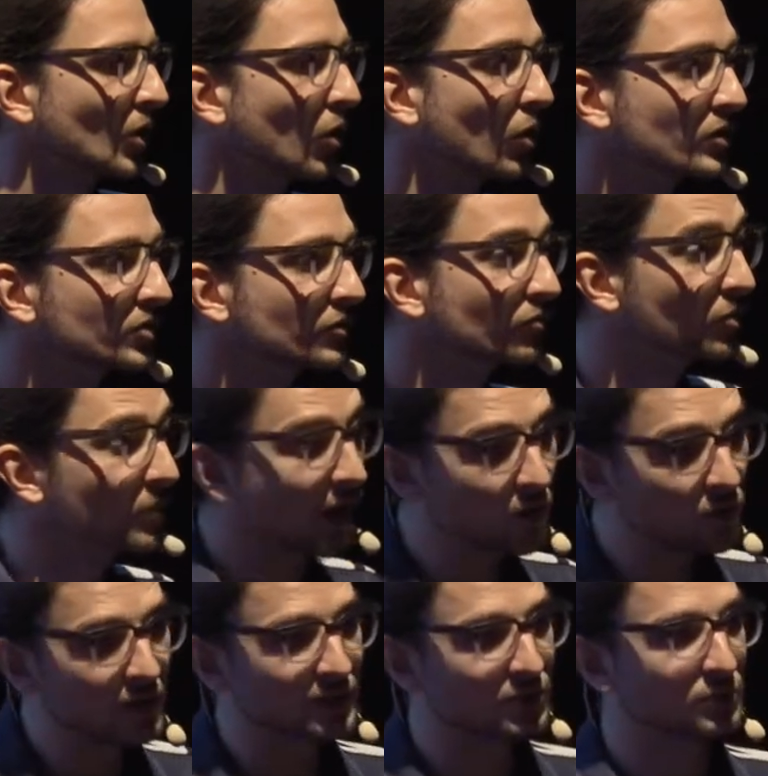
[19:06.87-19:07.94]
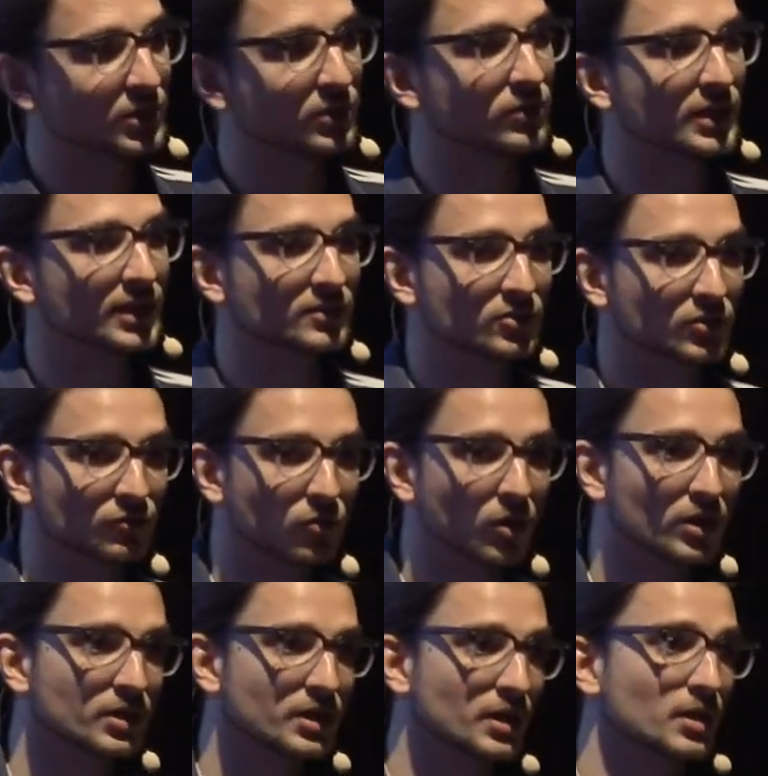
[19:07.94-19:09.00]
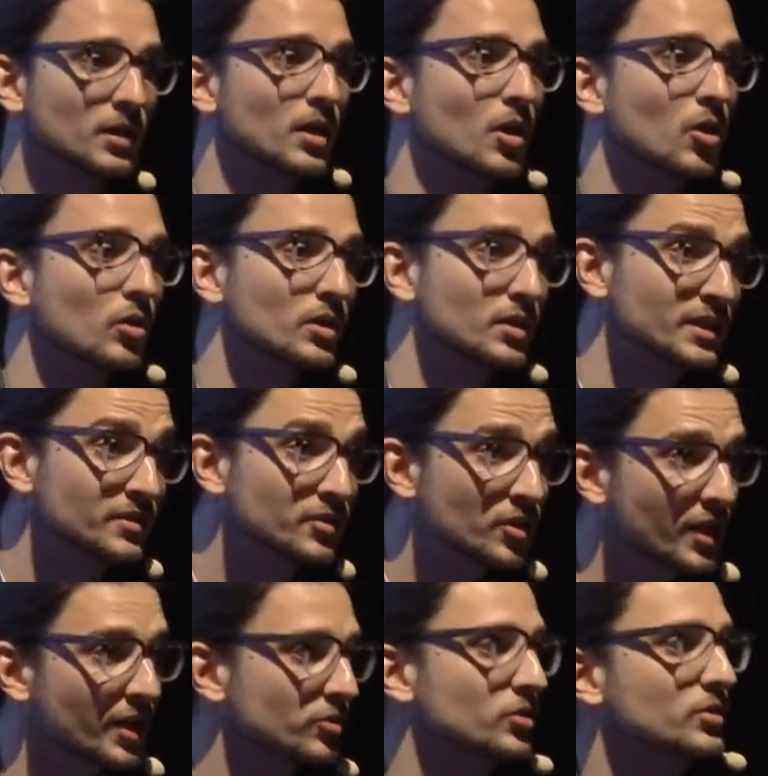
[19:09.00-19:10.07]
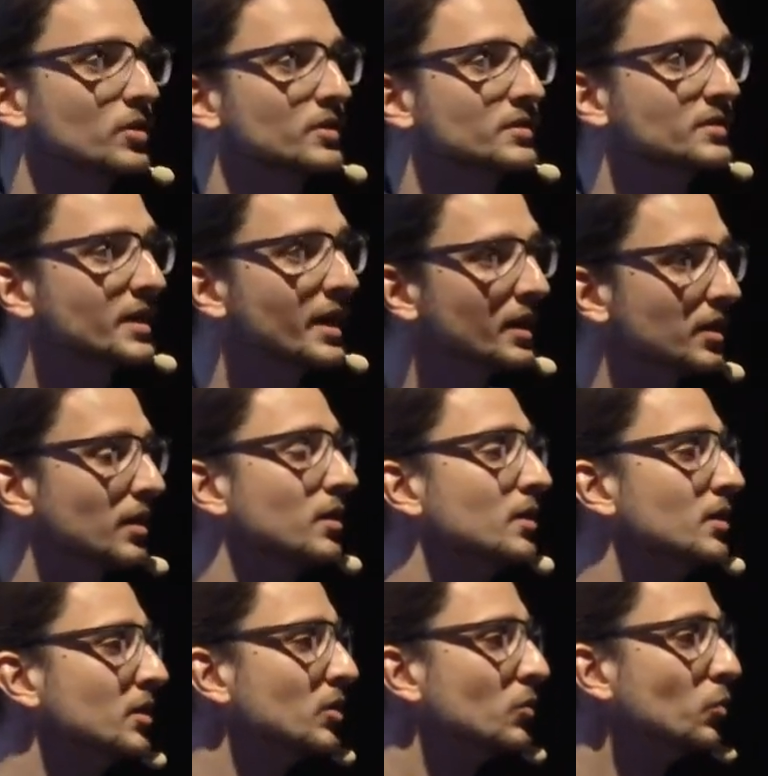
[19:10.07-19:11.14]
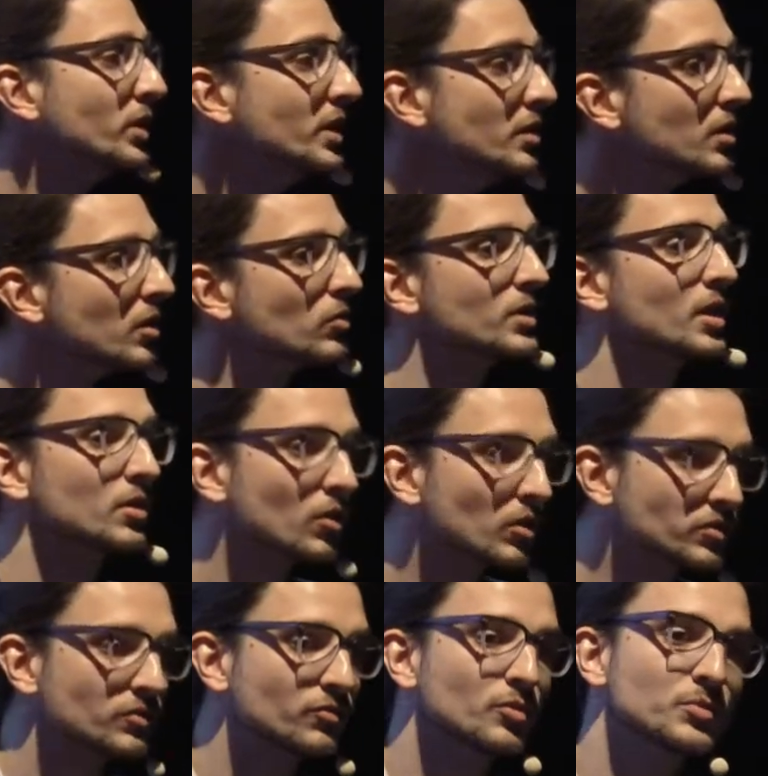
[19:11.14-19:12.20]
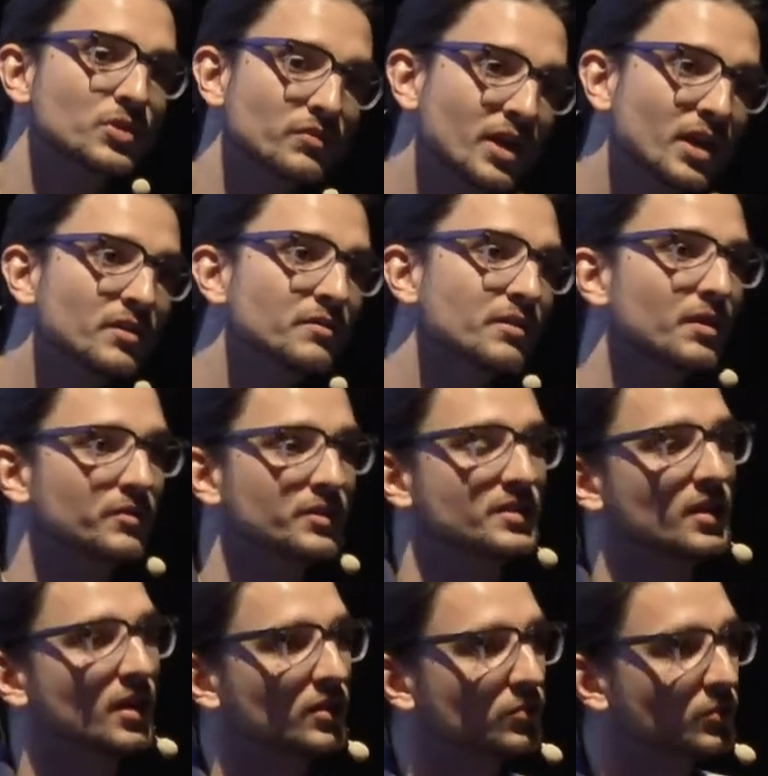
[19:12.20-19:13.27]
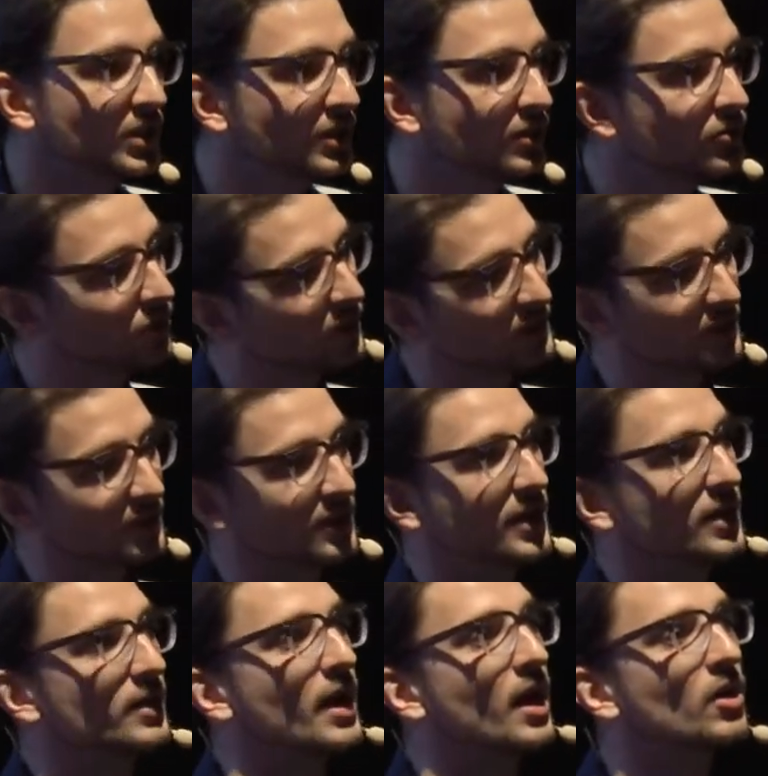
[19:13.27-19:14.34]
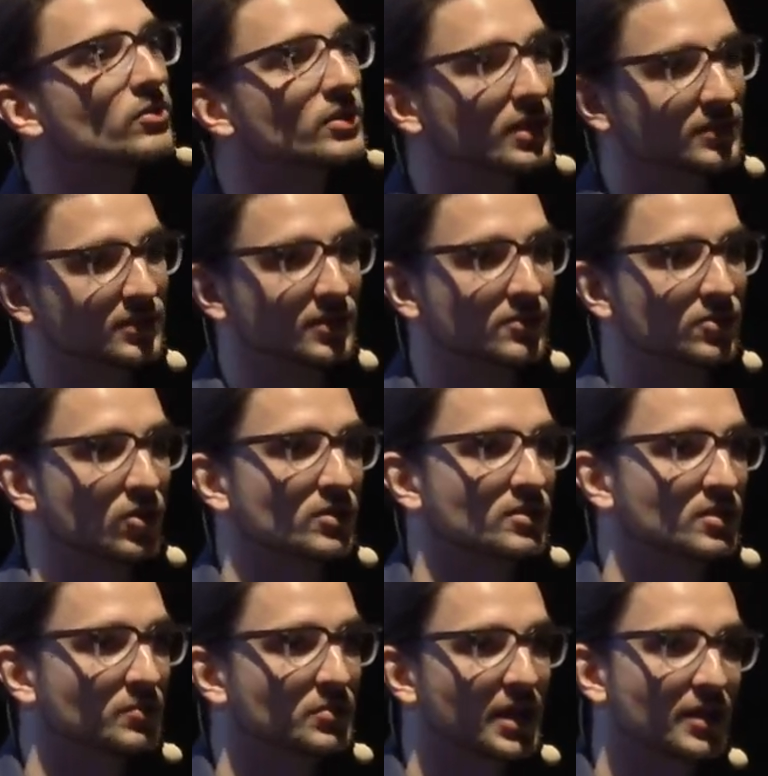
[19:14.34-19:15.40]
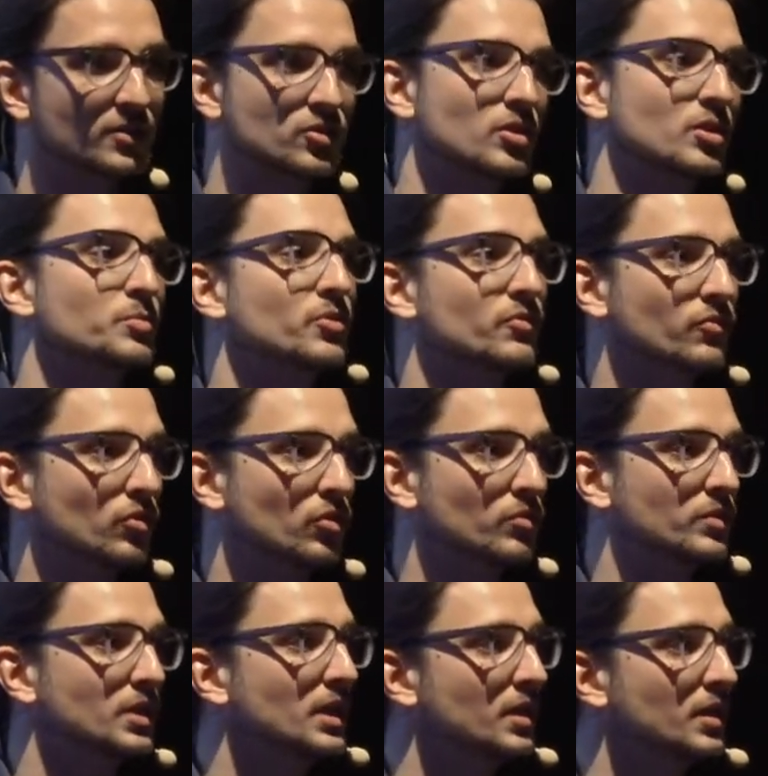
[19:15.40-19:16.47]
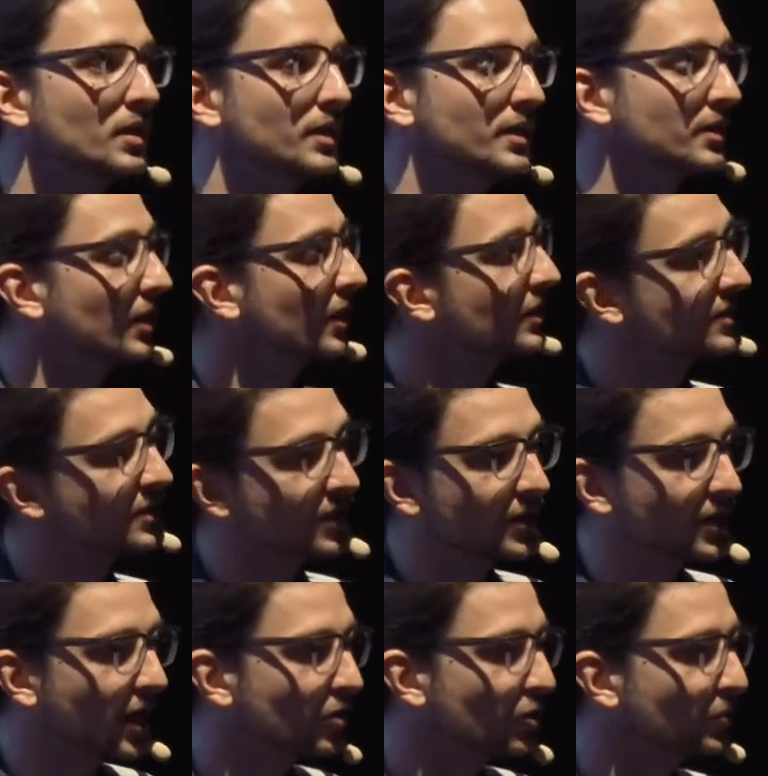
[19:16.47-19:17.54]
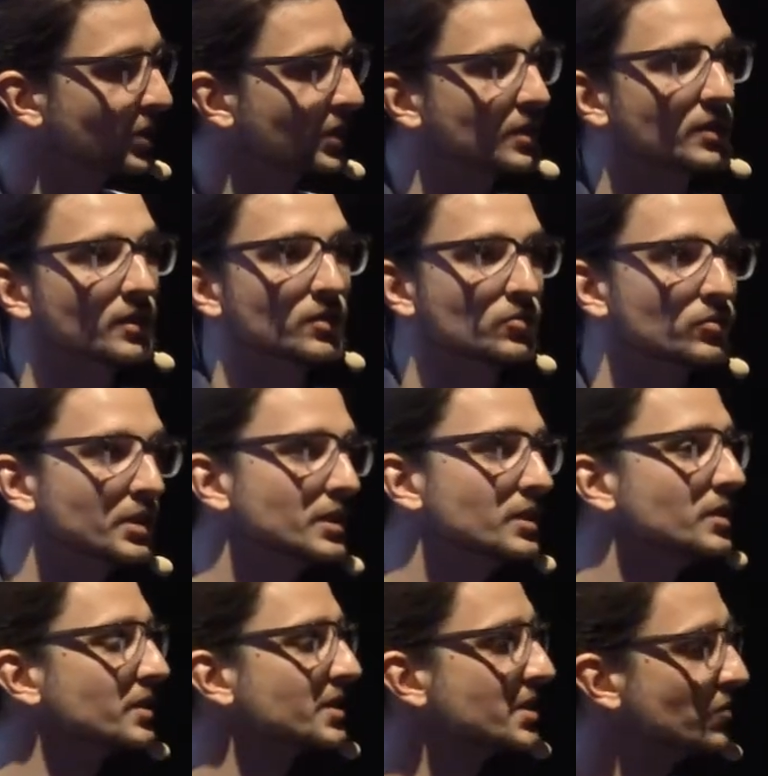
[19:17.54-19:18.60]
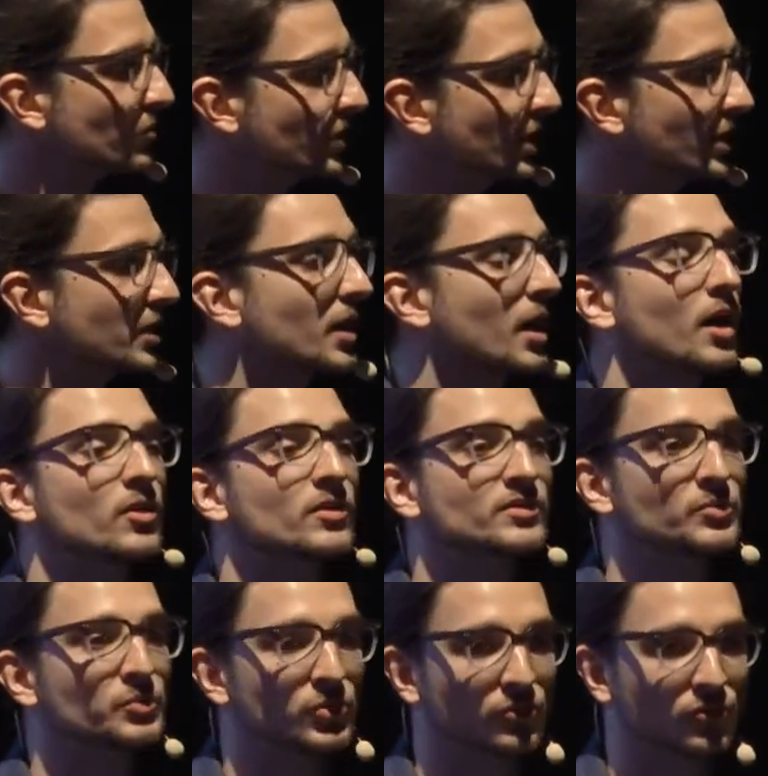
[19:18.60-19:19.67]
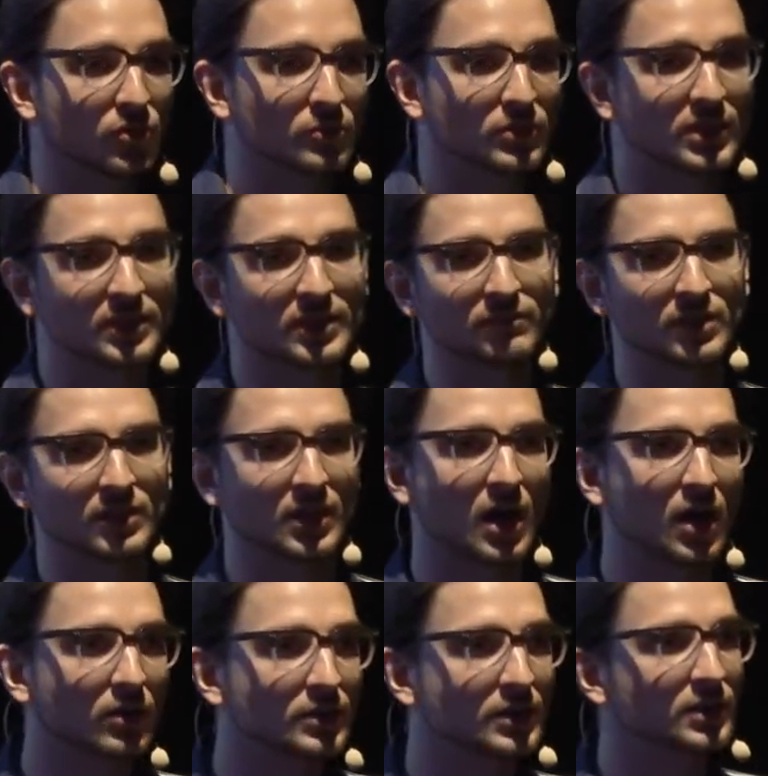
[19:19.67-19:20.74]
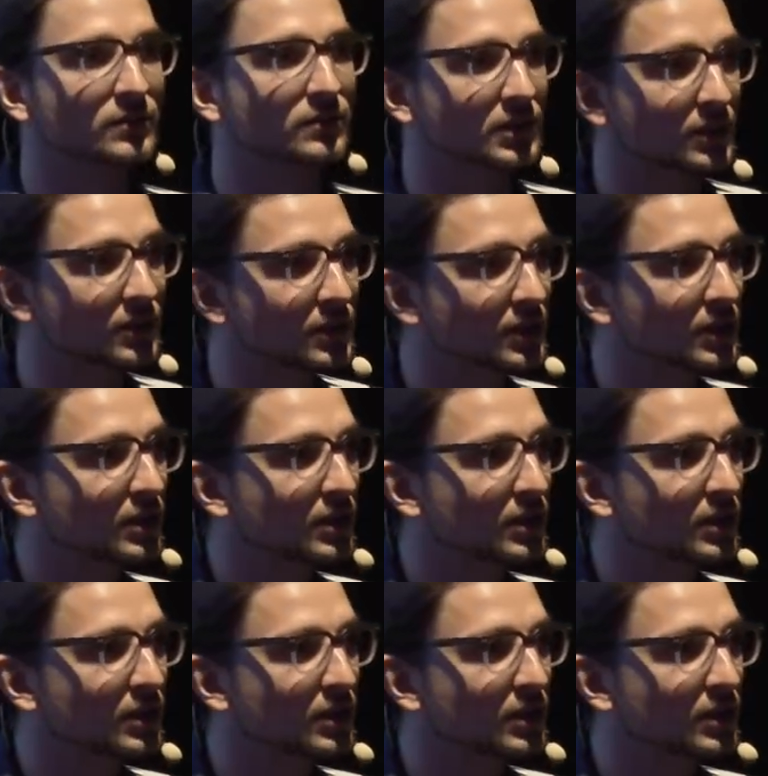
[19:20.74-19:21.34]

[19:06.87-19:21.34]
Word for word: Also from our experience of working on an international scale, we know that also from the very, very start, we need to understand how does this concept actually perform in, let's say, in Arabic, in a Greek, in a Cyrillic, how does it perform in a Devanagari even?